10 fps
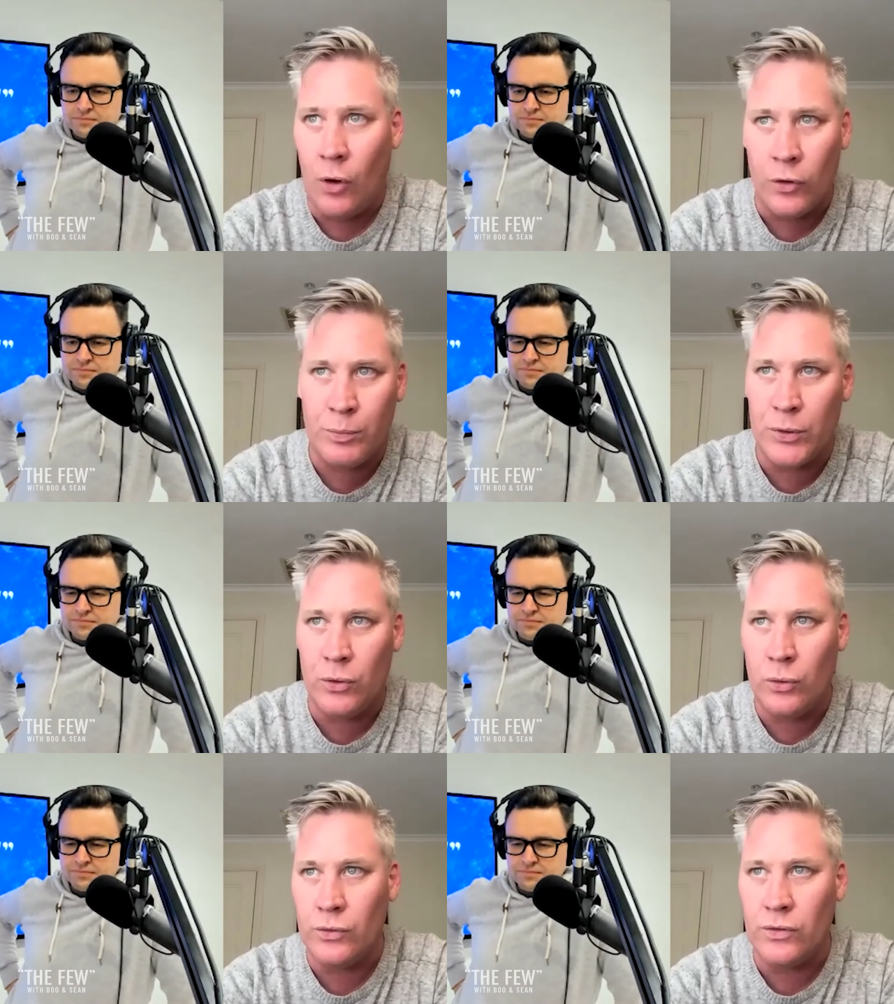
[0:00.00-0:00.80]

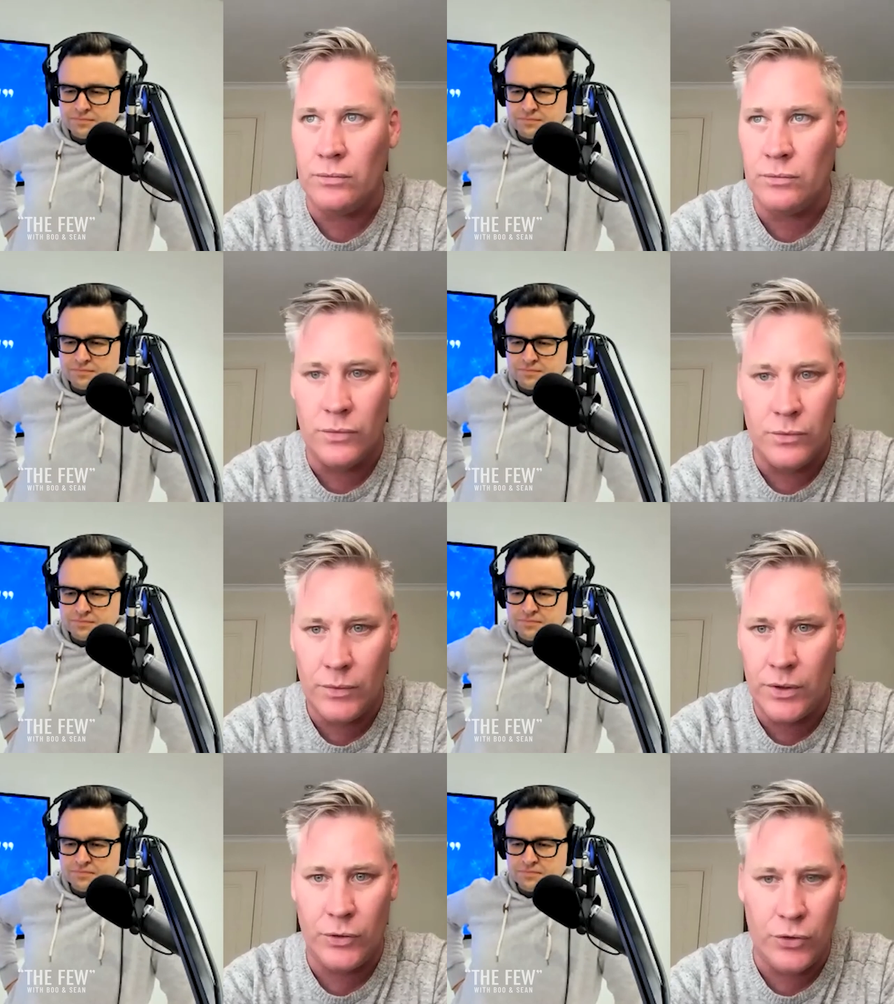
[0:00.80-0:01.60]
Speaker 1: hospitals
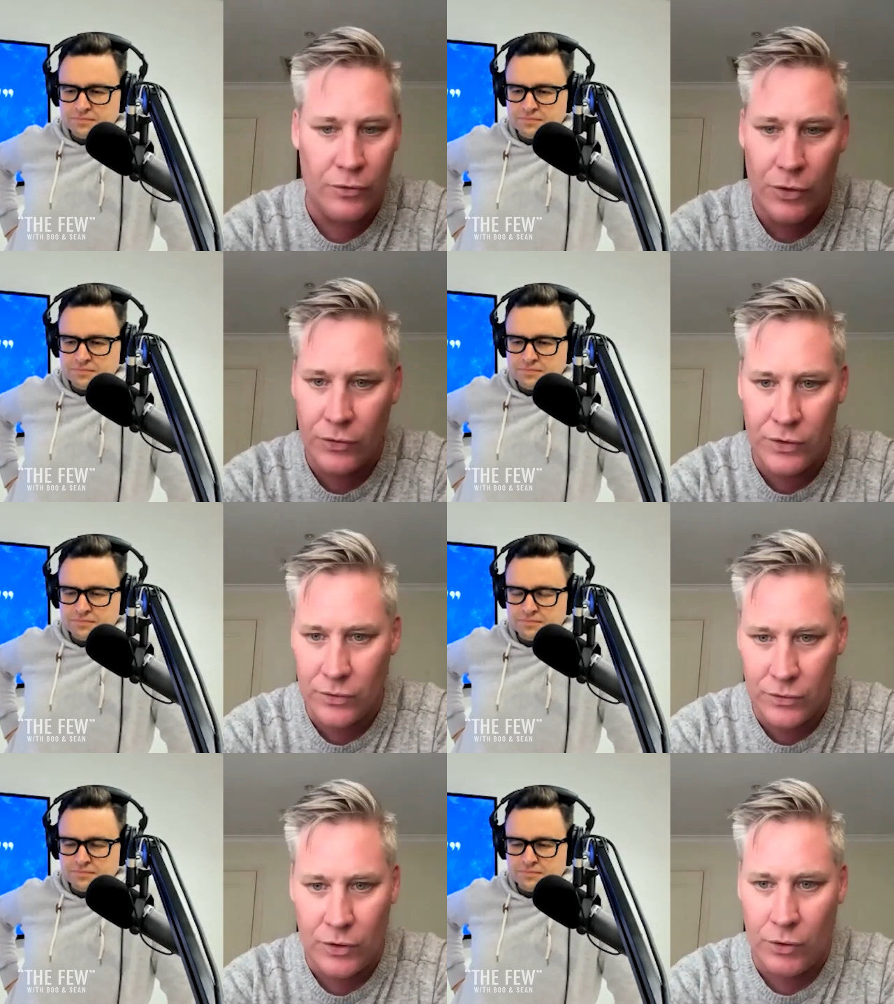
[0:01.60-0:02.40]
and, you know,
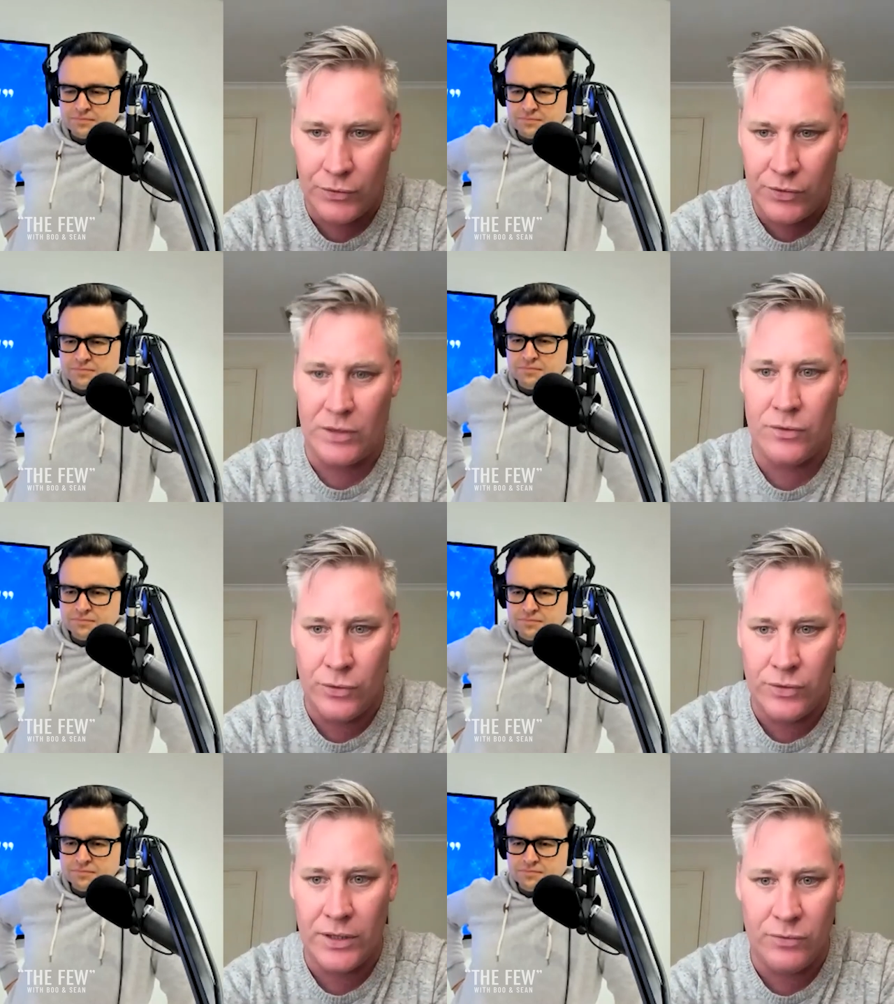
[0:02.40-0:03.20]
universities and so on,
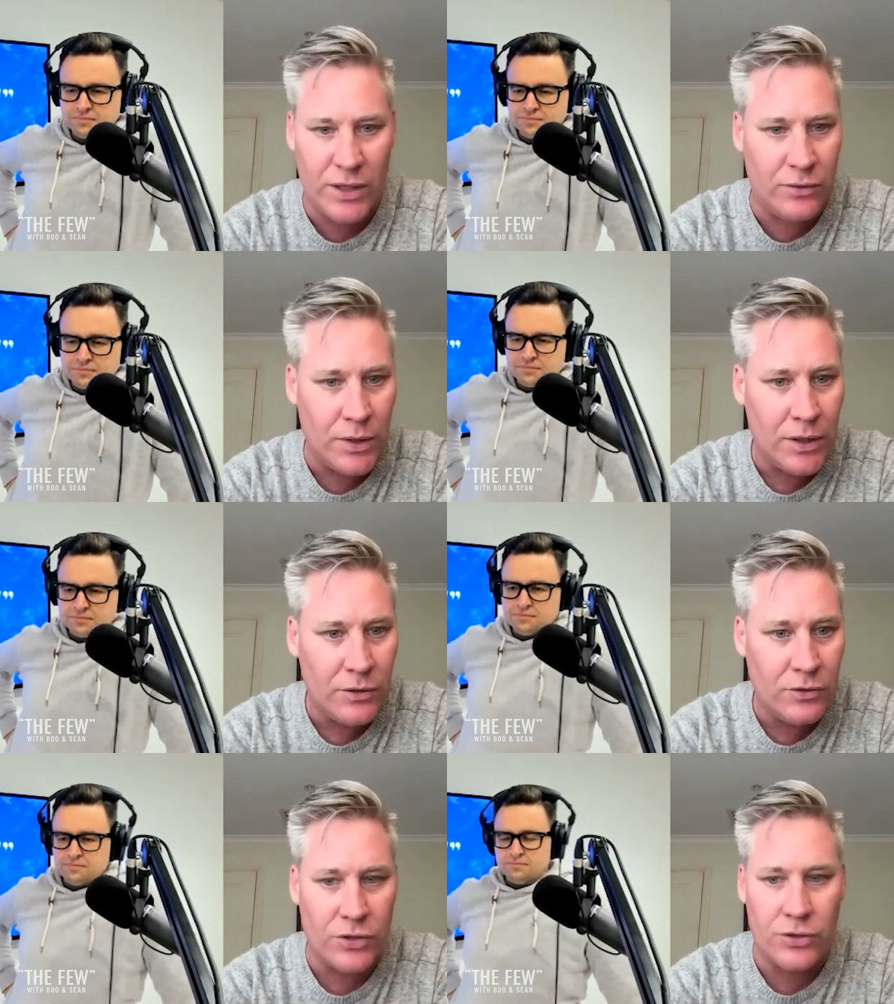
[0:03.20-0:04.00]
think through their their
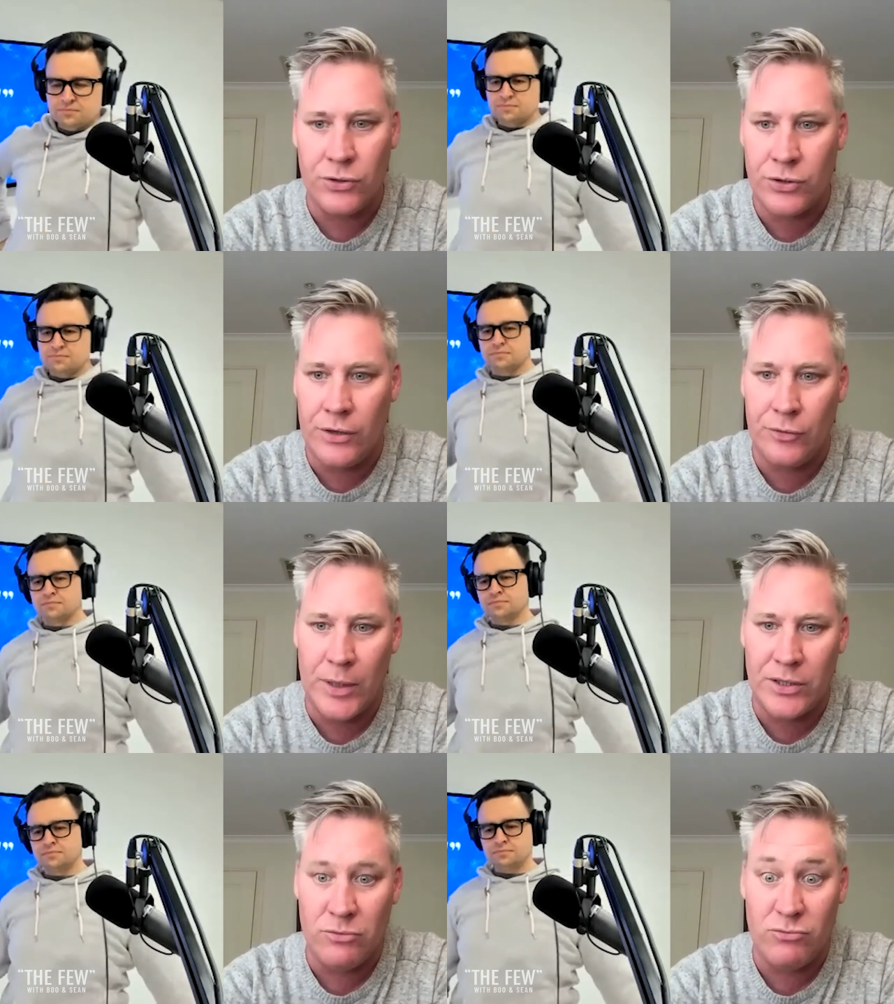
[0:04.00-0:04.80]
digital
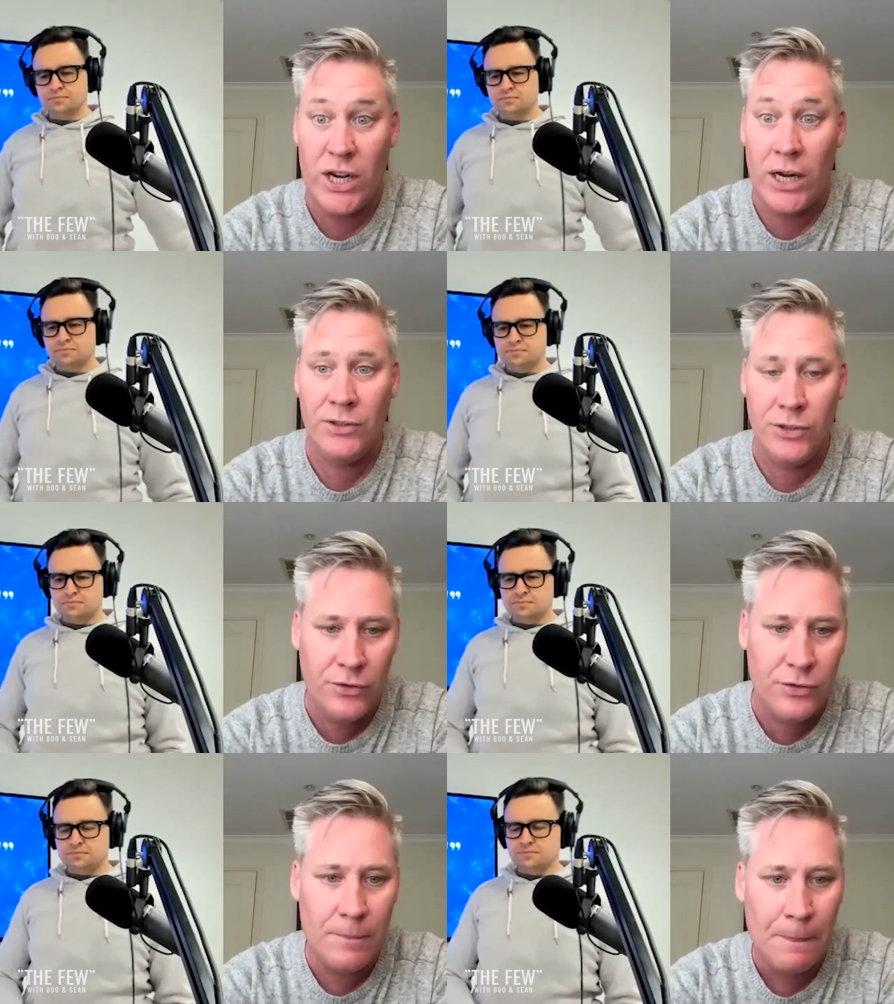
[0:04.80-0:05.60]
transformation
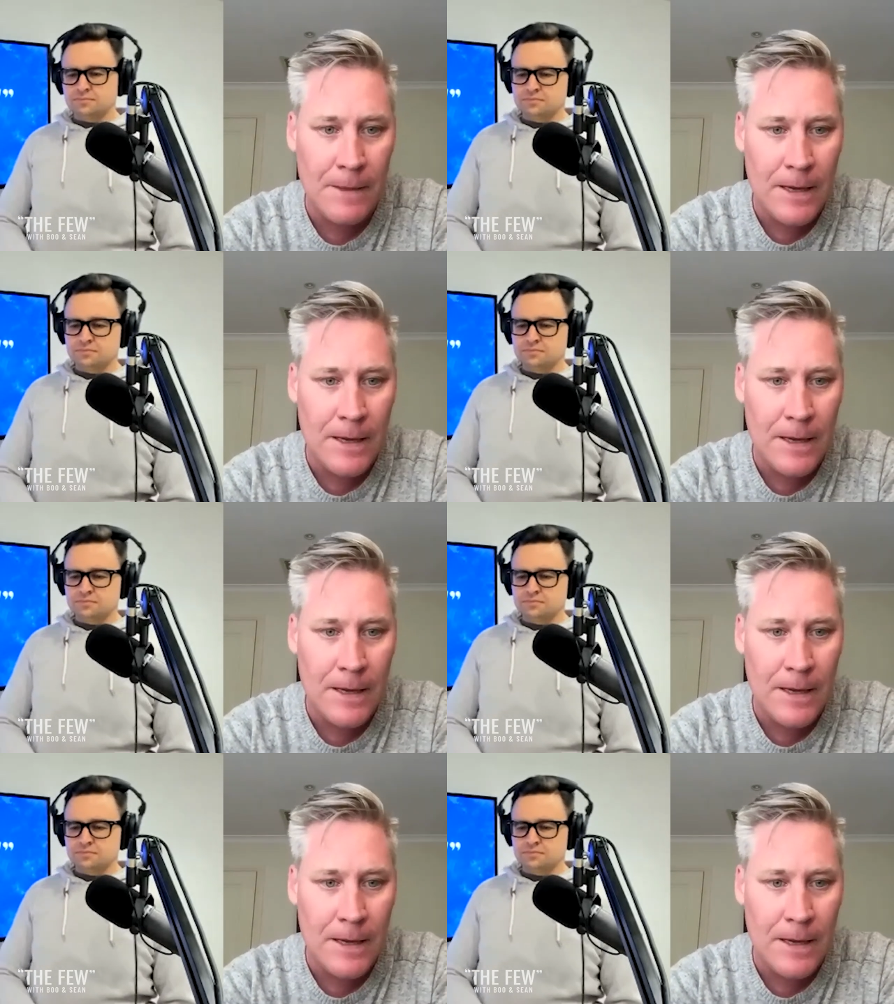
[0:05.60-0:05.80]
challenges.